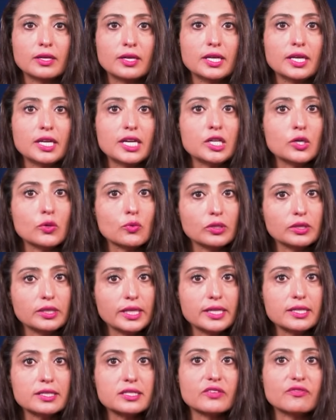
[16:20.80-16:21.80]
In a
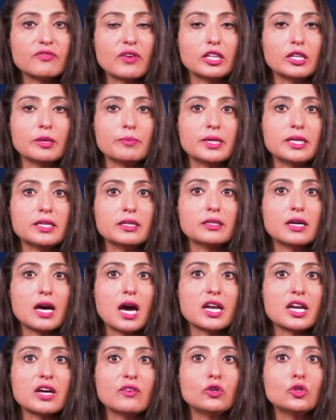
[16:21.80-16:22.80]
related development,
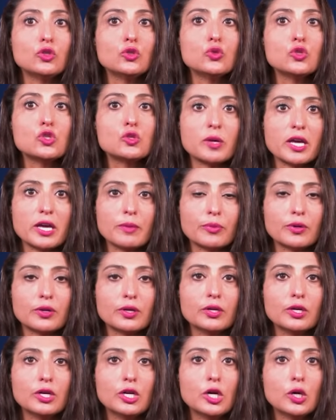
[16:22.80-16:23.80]
Aravot newspaper,
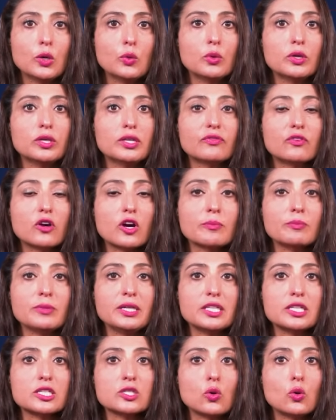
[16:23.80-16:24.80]
one of
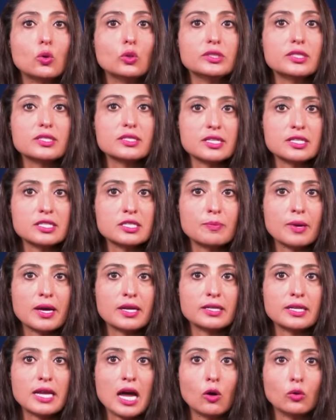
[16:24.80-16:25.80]
Armenia's oldest
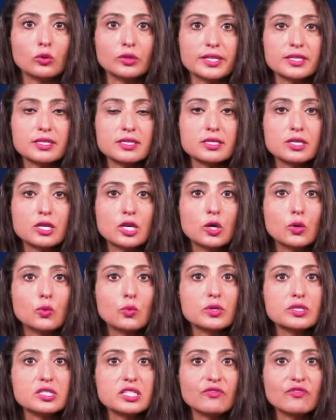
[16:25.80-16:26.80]
independent outlets,
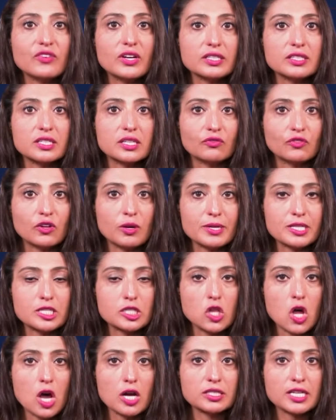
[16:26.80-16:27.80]
was evicted from its
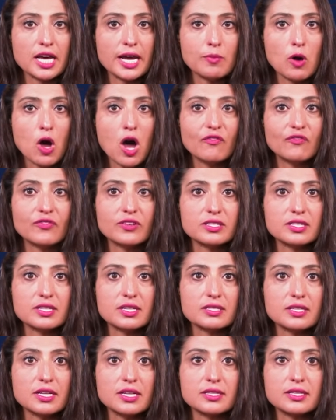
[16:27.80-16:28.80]
longtime offices
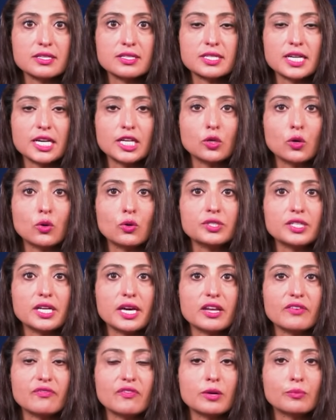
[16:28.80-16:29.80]
in the state-owned
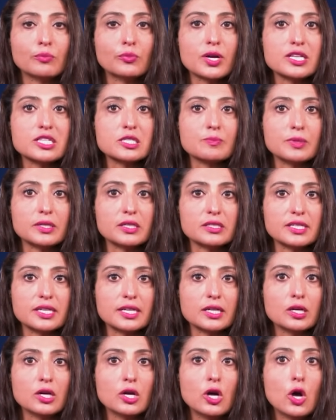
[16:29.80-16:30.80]
Yerevan Press building,
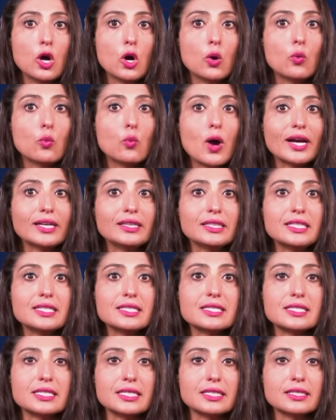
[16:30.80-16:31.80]
widely
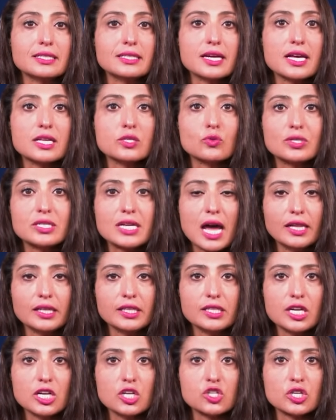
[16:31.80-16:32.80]
seen as
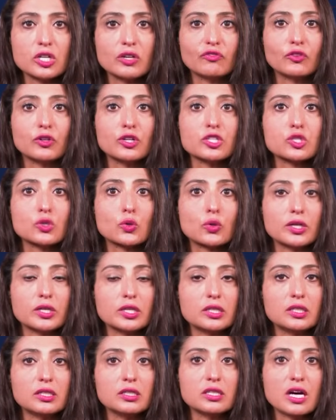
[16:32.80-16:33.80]
retaliation for its
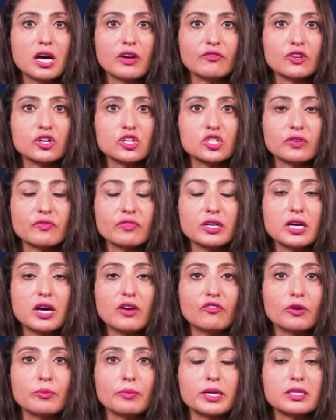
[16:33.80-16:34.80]
critical coverage of the
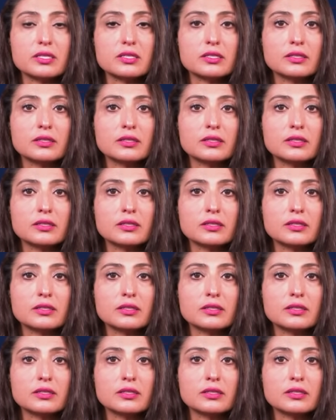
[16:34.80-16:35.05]
government.